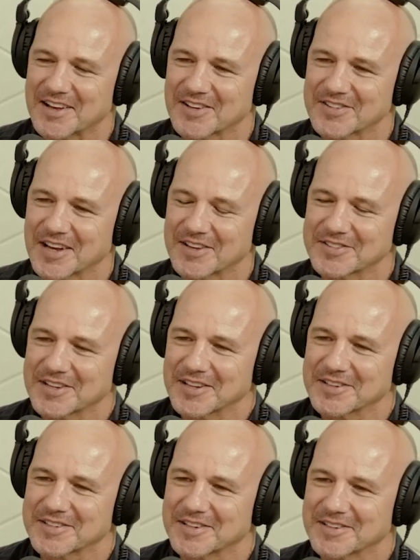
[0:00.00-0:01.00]

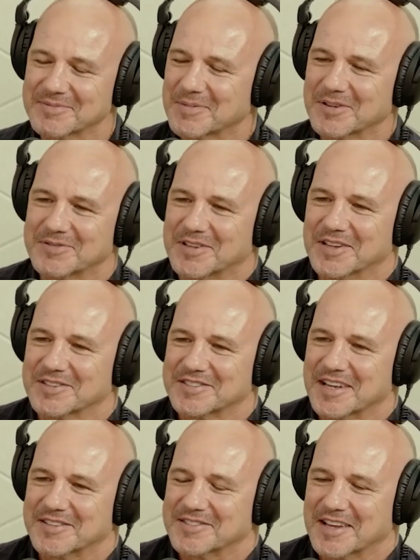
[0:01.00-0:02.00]
Tell us
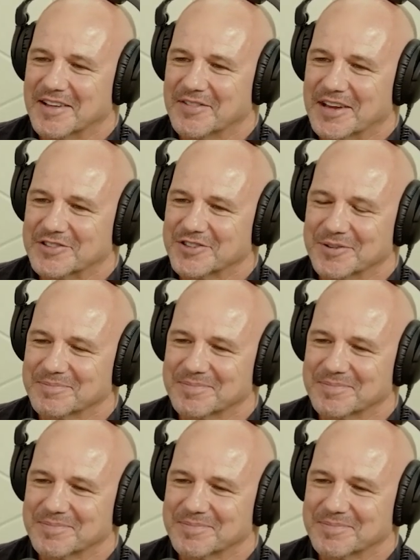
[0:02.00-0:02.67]
that job.